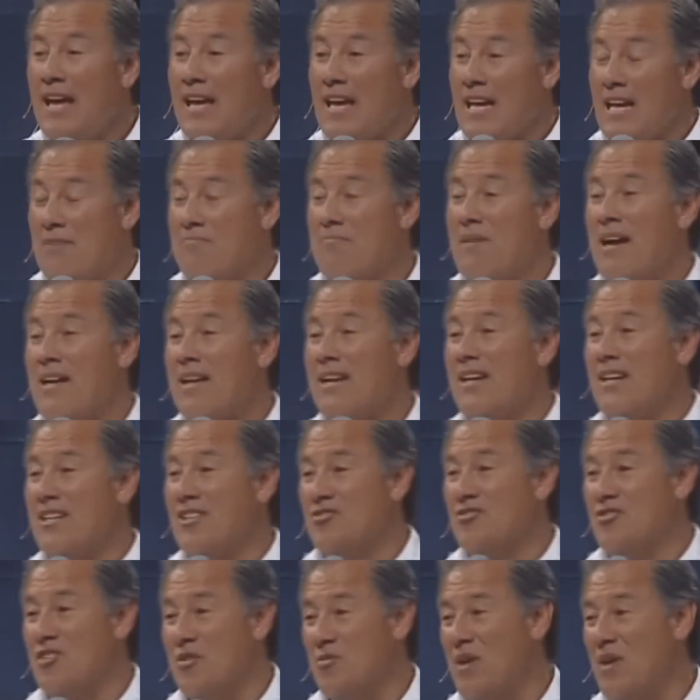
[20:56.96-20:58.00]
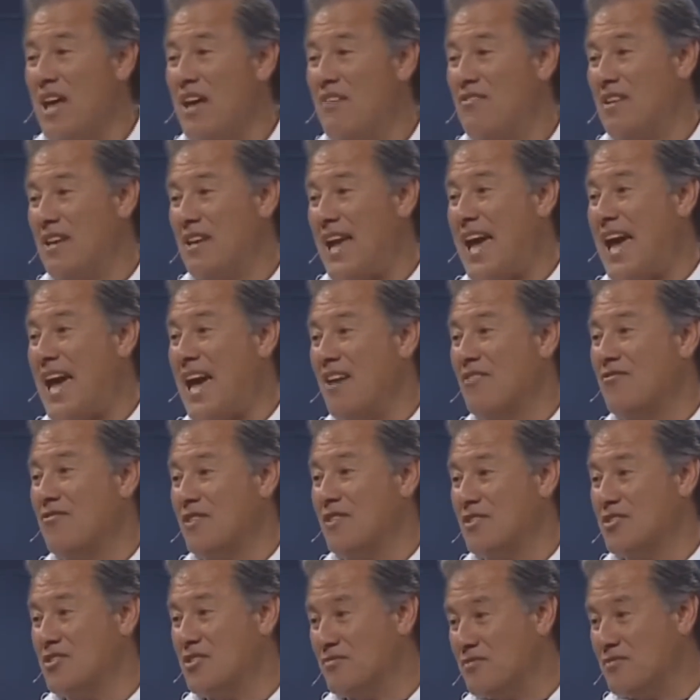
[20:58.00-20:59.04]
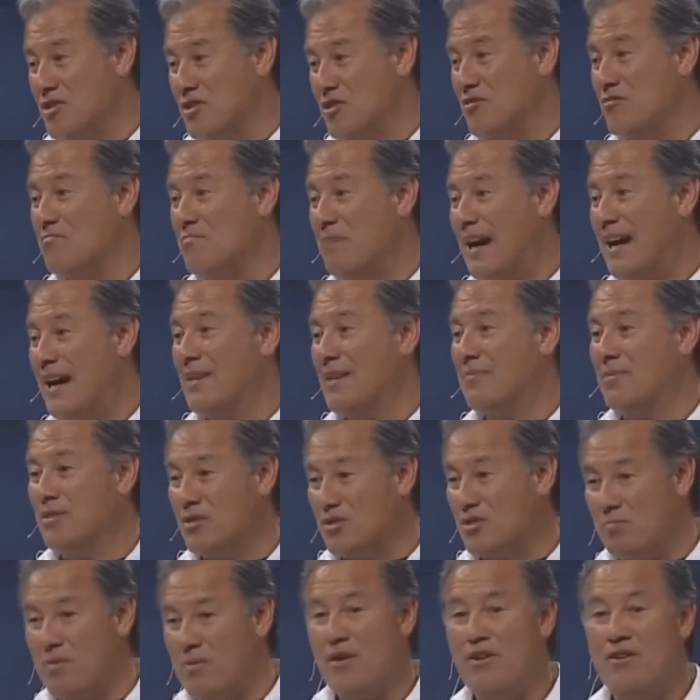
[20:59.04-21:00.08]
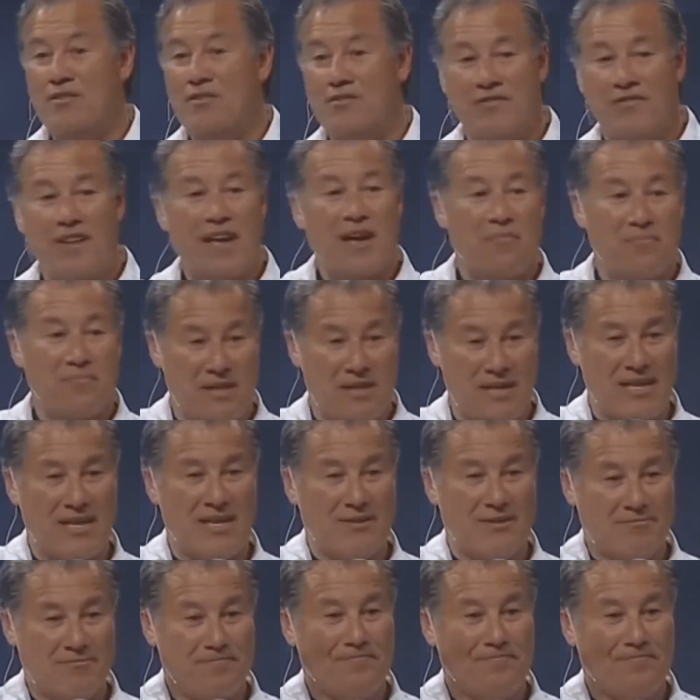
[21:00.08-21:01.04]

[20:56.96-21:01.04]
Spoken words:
In my country, we have an average of 2 Bibles per family.